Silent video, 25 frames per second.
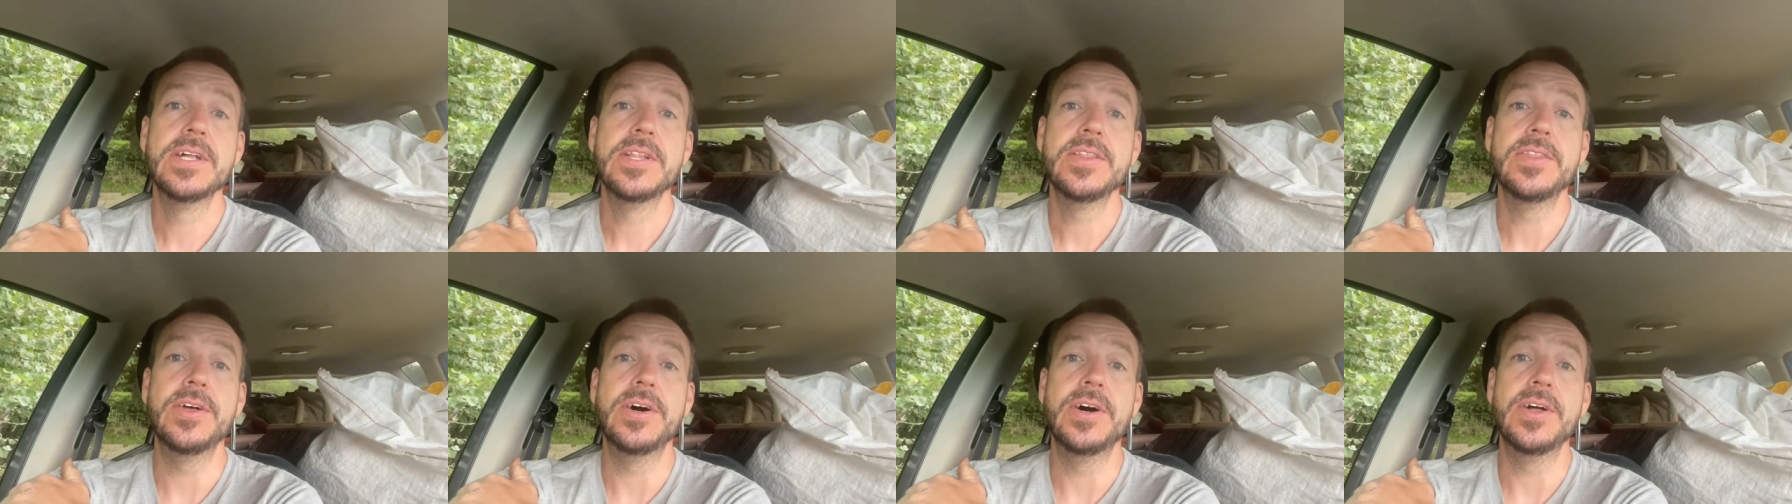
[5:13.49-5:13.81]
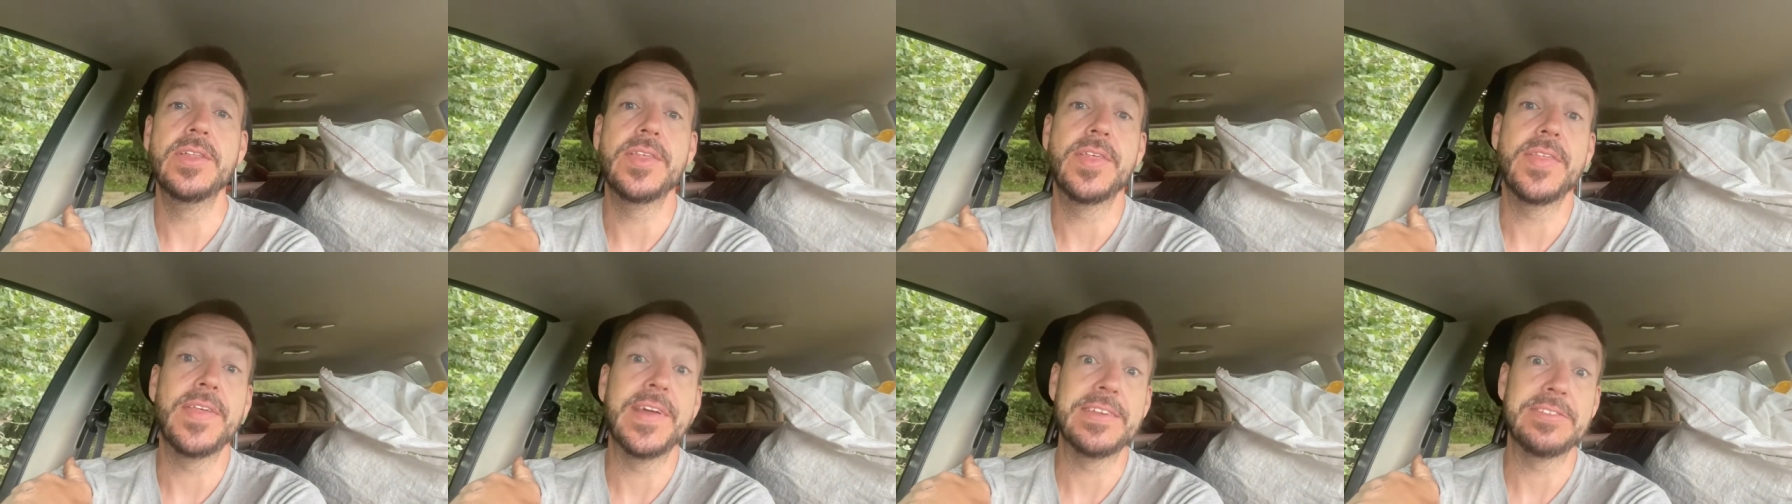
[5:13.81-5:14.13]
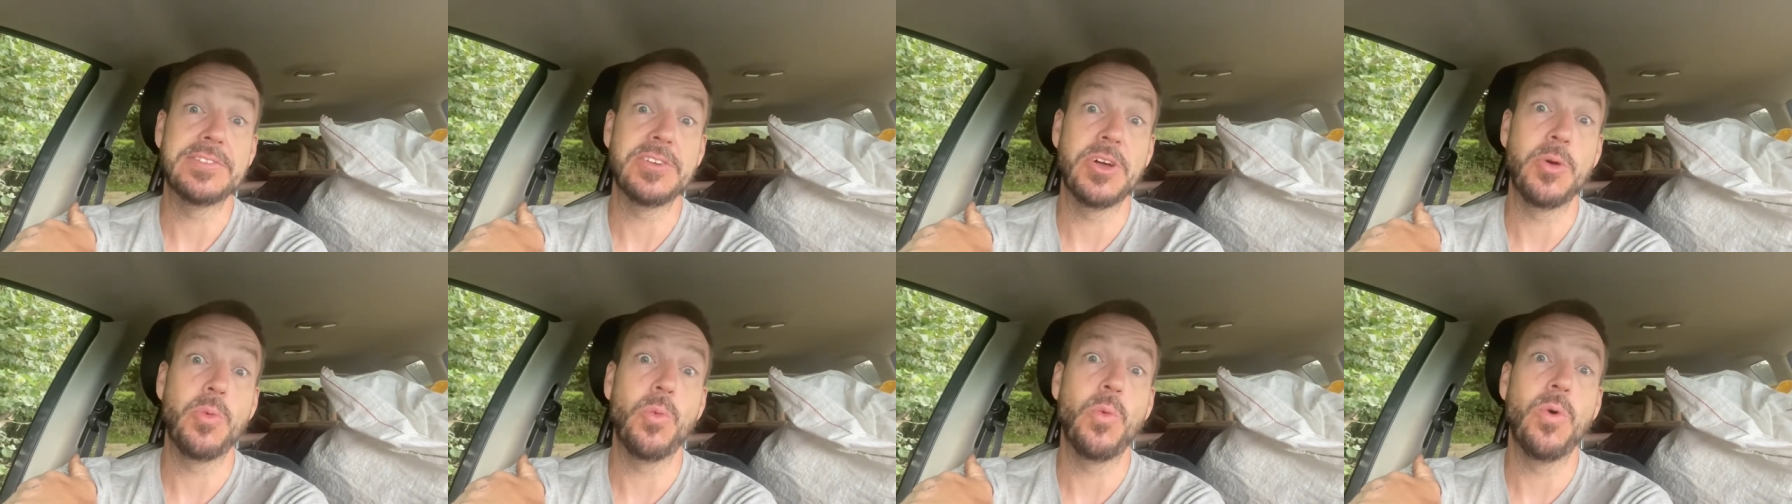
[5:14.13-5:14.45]
that are the things
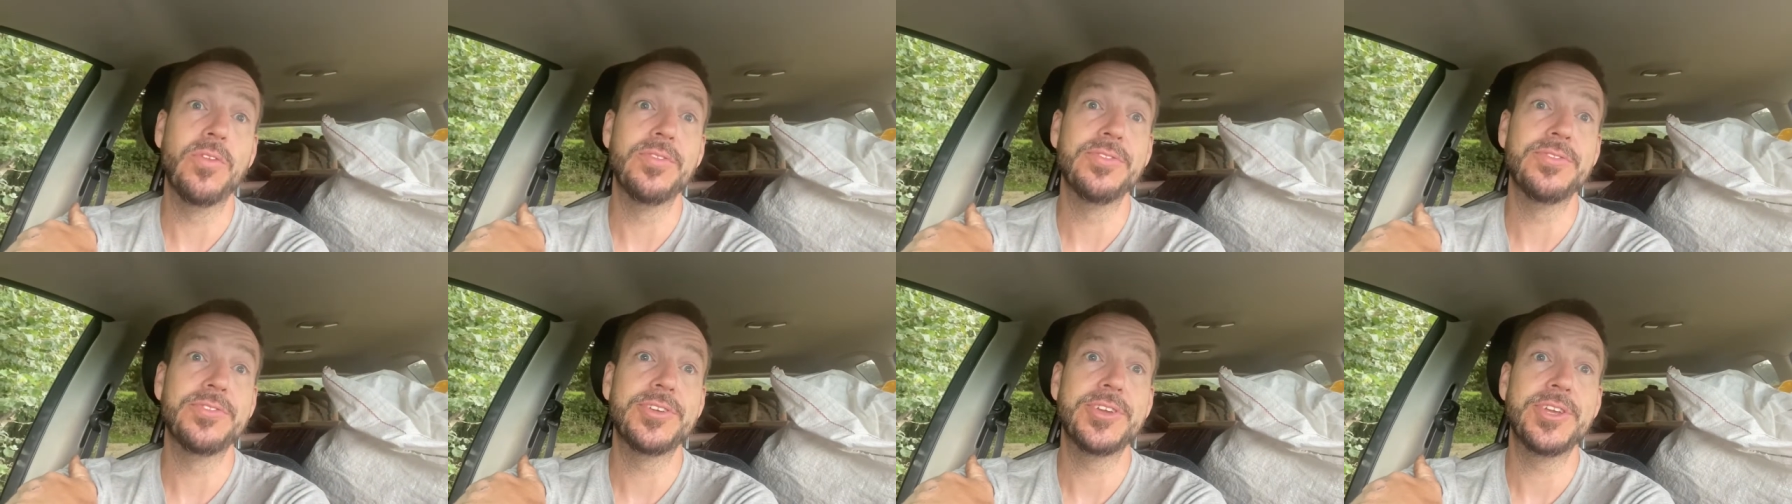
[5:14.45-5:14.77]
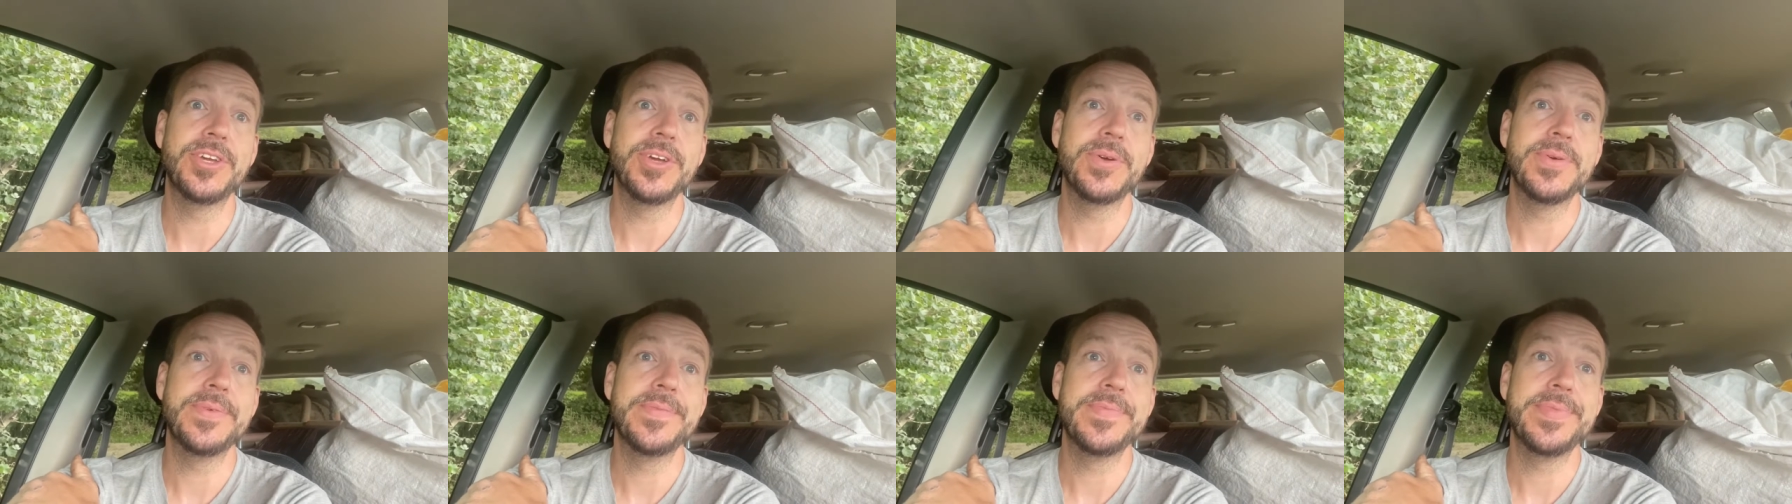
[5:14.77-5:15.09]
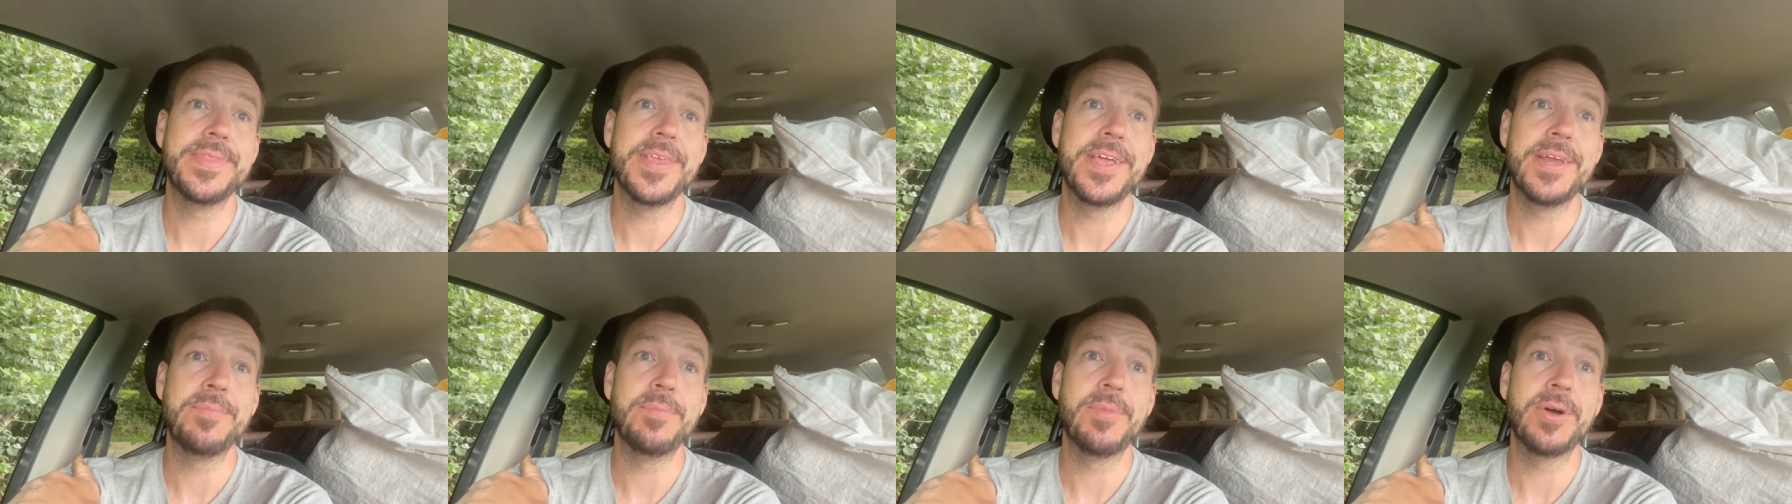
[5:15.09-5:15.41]
I want to do
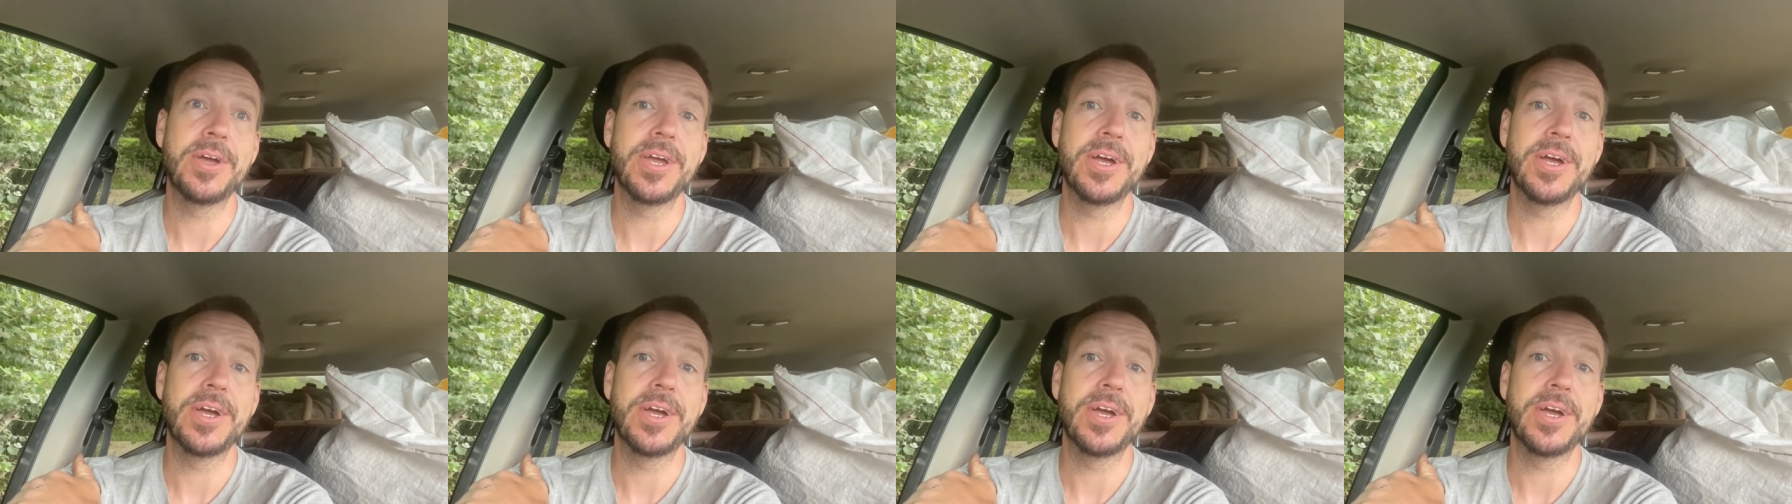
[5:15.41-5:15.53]
in my